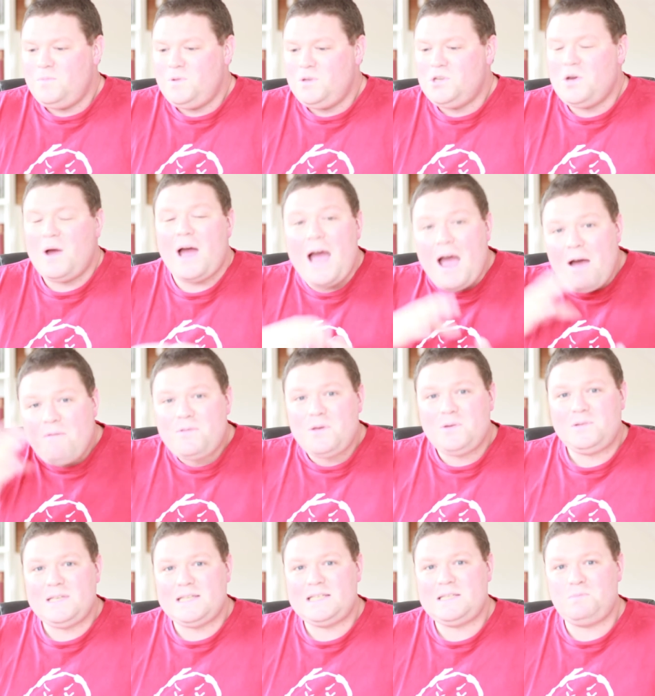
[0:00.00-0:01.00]
You have
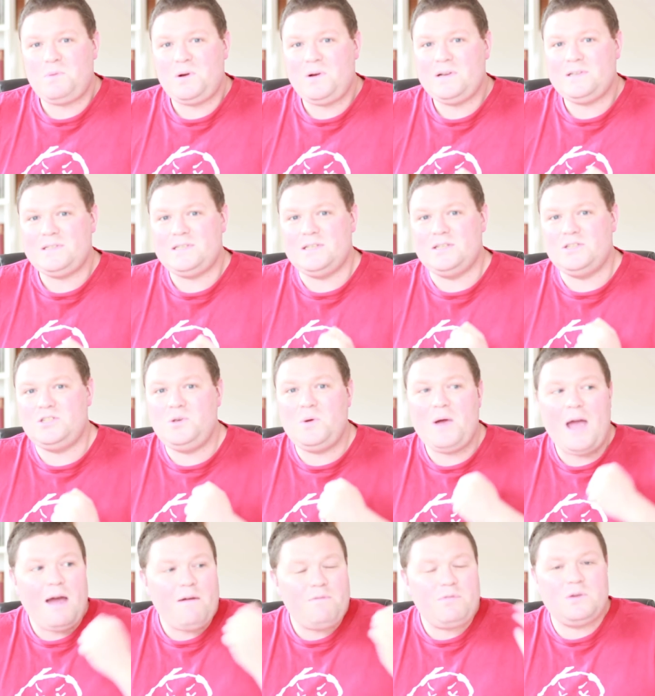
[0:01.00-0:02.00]
those experiences, you
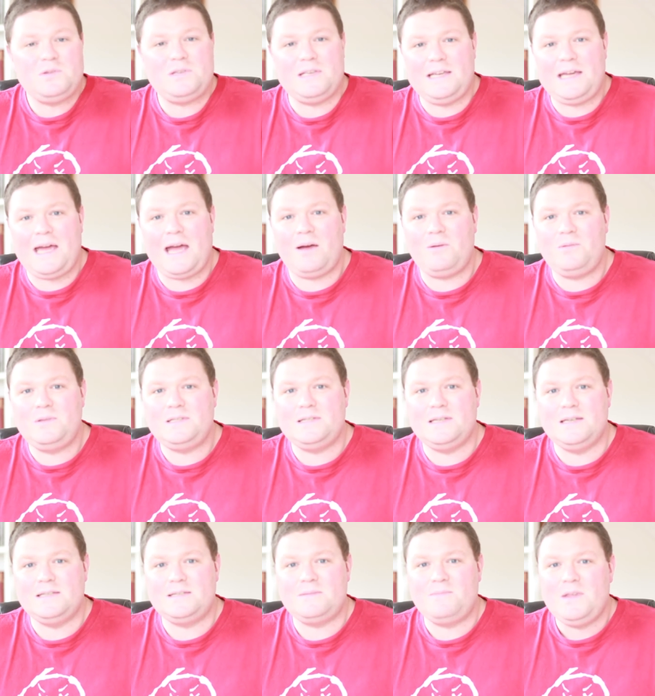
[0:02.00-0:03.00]
have those
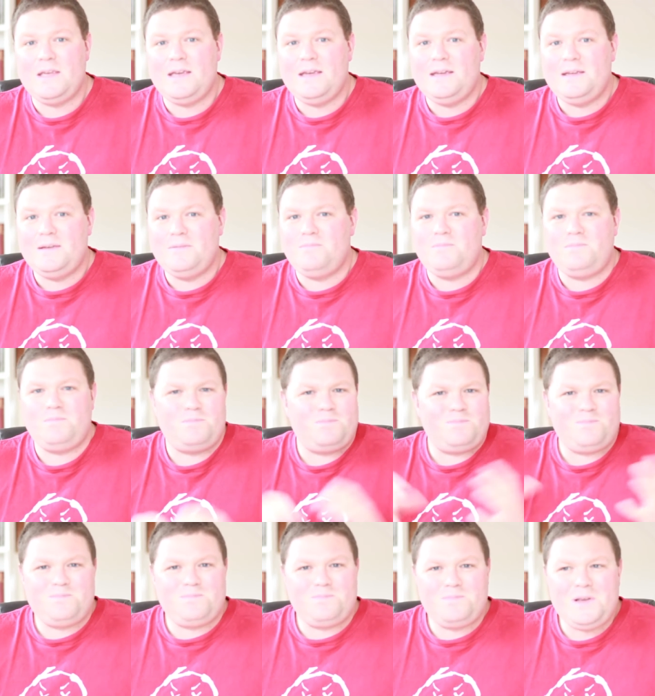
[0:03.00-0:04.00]
encounters.
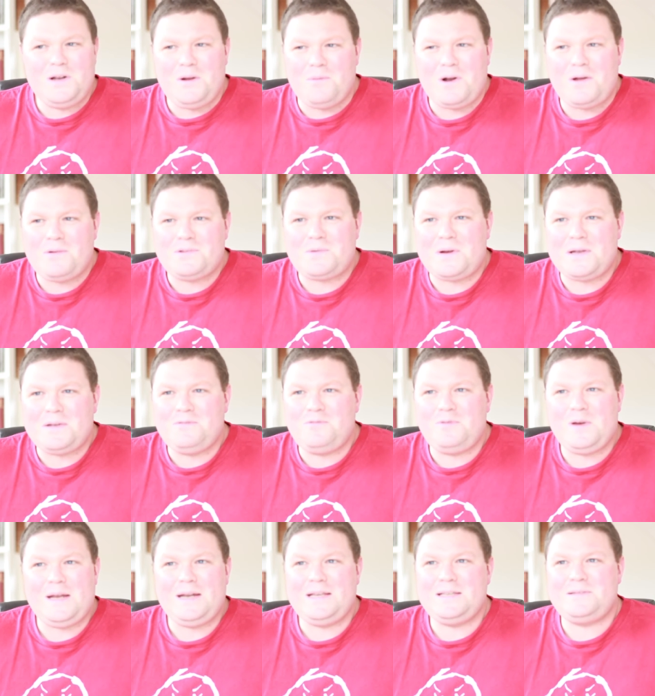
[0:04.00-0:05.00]
You know, when I was writing
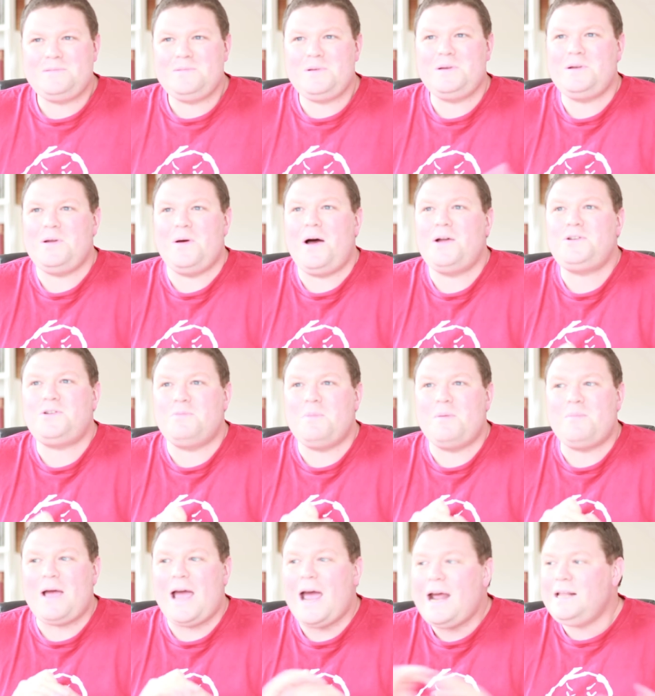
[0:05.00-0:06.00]
Furnace, you know, I don't
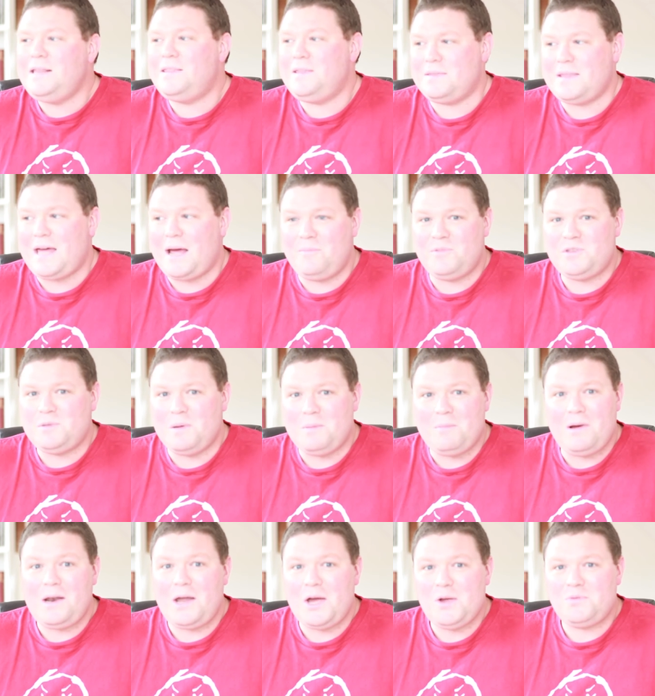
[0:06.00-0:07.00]
remember anything that happened to me in
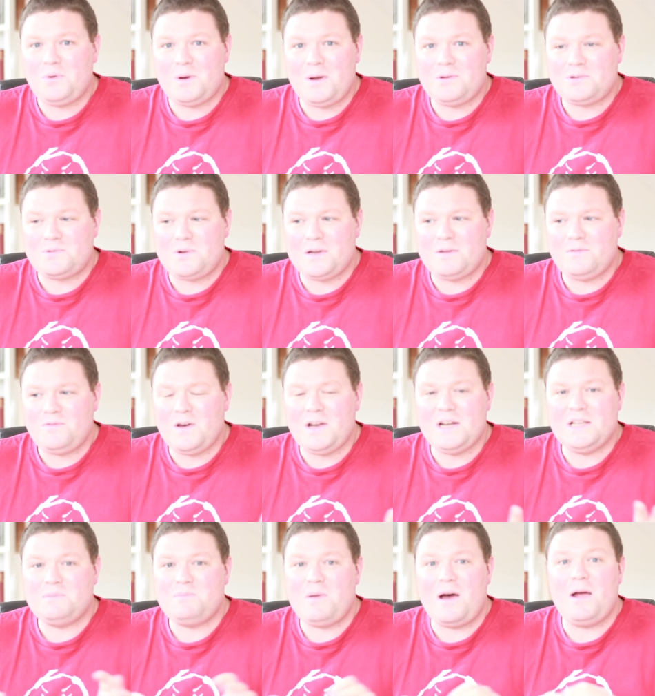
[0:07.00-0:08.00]
my life when I was writing
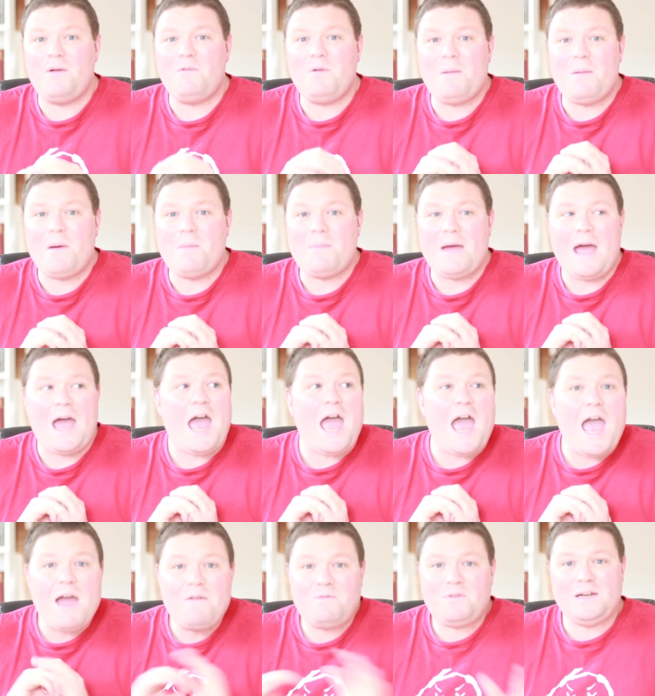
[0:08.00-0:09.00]
Furnace, but I remember
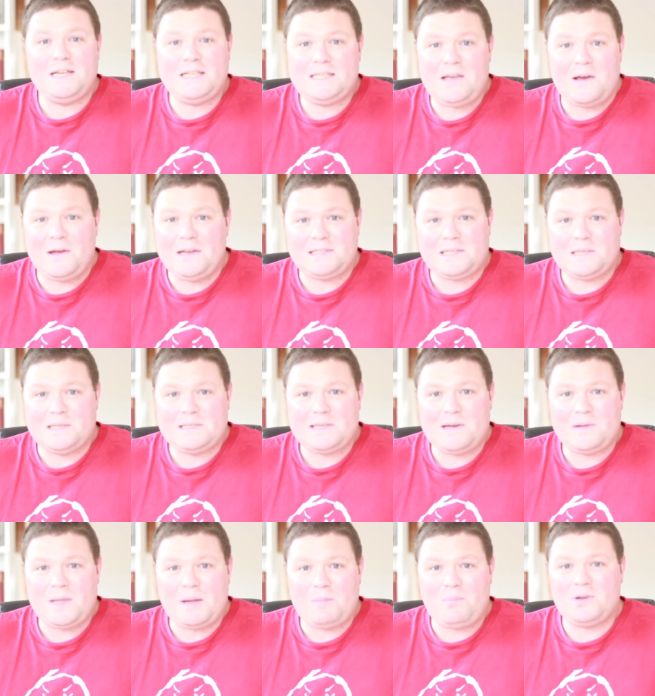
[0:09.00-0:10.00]
every sight
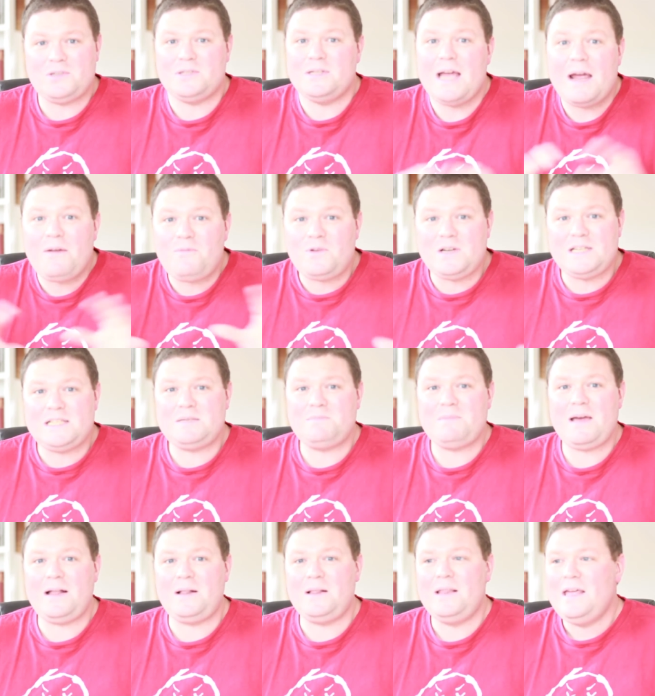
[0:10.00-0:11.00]
inside that prison, every
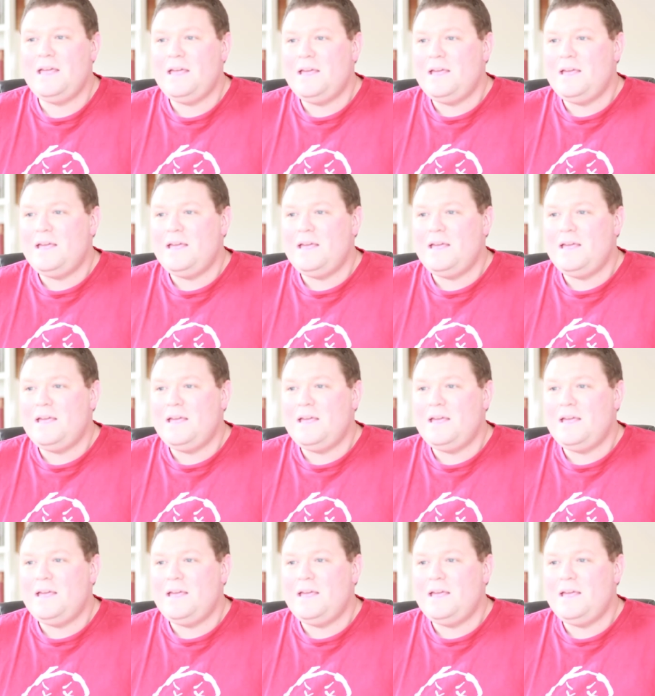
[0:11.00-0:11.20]
smell,